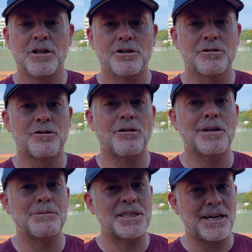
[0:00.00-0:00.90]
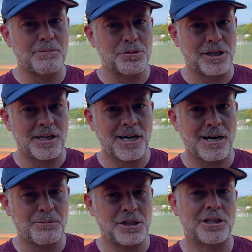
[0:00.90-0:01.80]
So don't let me downplay
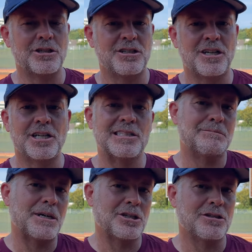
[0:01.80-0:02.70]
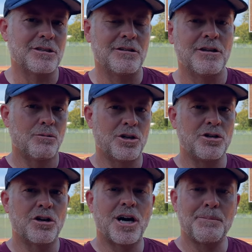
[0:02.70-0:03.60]
competition, especially when
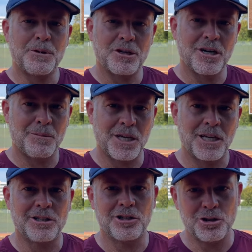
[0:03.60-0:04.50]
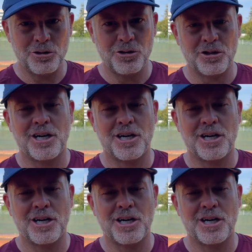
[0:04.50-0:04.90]
you're up and coming as a junior.